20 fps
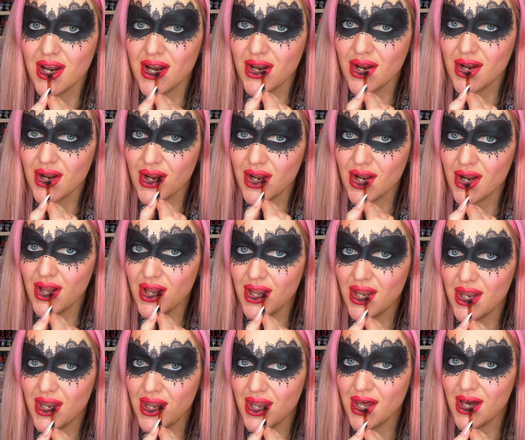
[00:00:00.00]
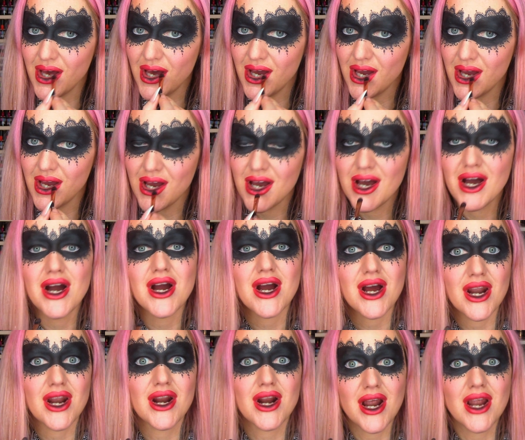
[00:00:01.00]
going to blend that. I'm
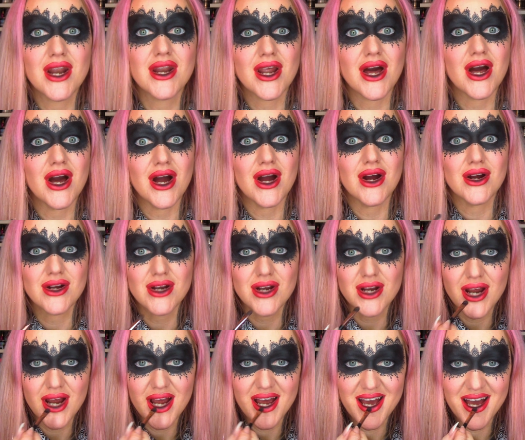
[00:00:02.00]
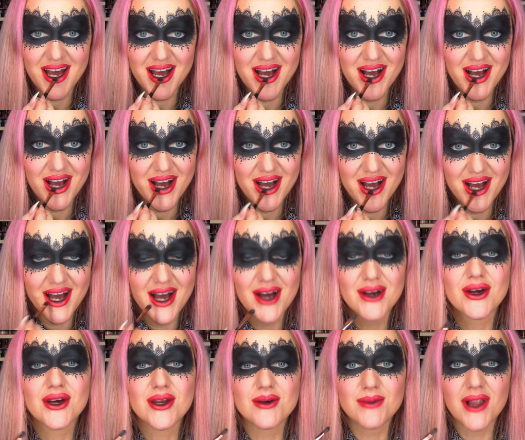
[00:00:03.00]
going to blend that out.
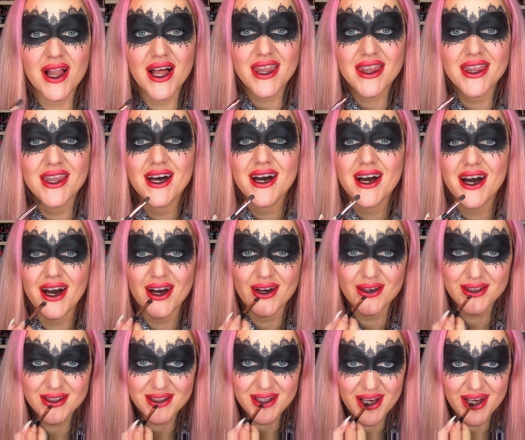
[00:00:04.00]
I'm going to blend that out.